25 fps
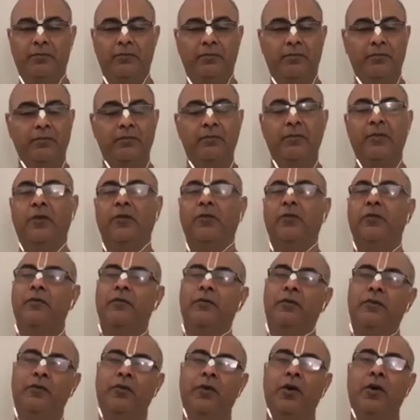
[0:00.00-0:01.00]
the
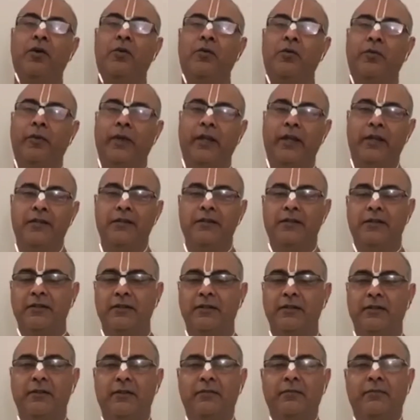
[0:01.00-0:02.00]
wrong weight
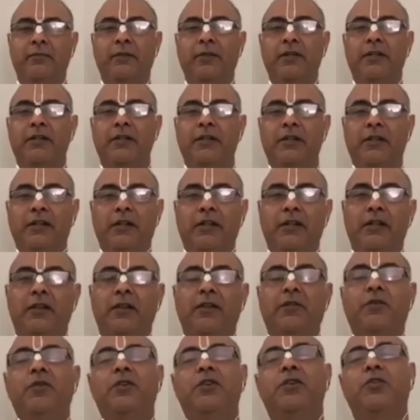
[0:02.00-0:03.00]
material.
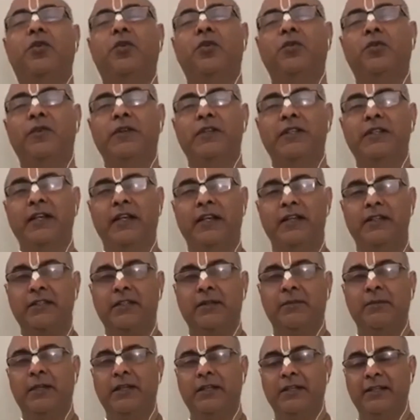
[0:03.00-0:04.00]
He would overcharge
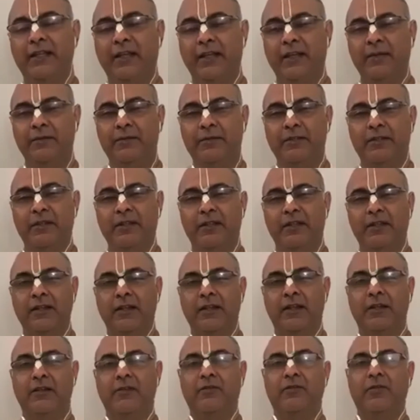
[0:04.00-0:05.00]
them at times.
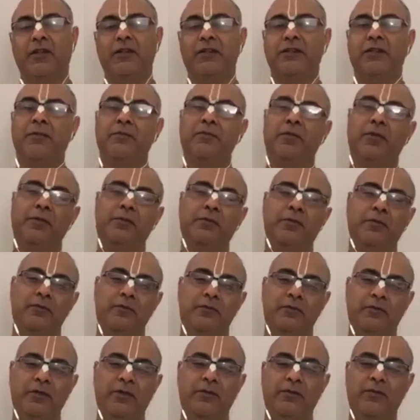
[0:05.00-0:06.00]
When
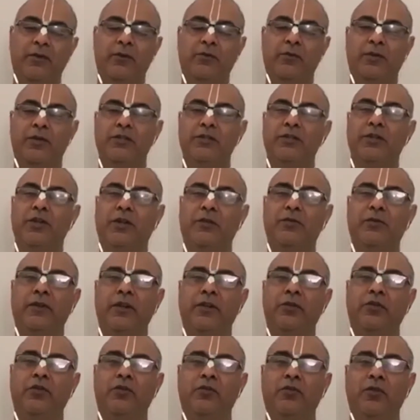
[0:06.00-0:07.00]
someone was not very
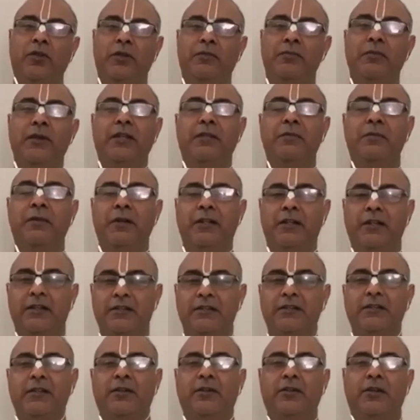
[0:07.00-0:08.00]
good with
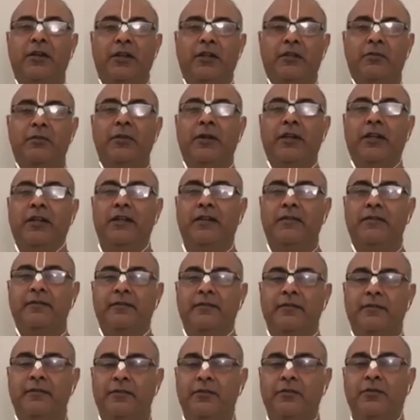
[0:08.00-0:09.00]
mathematics, arithmetic,
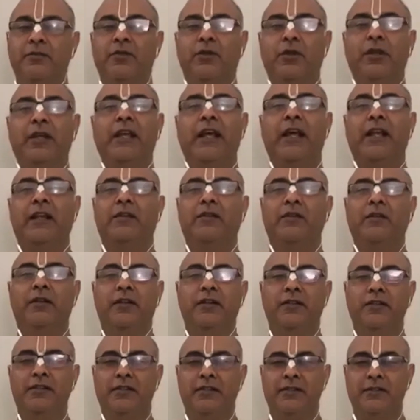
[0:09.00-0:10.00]
doing
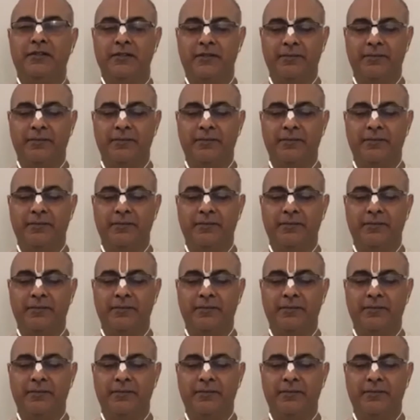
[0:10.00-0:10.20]
calculations,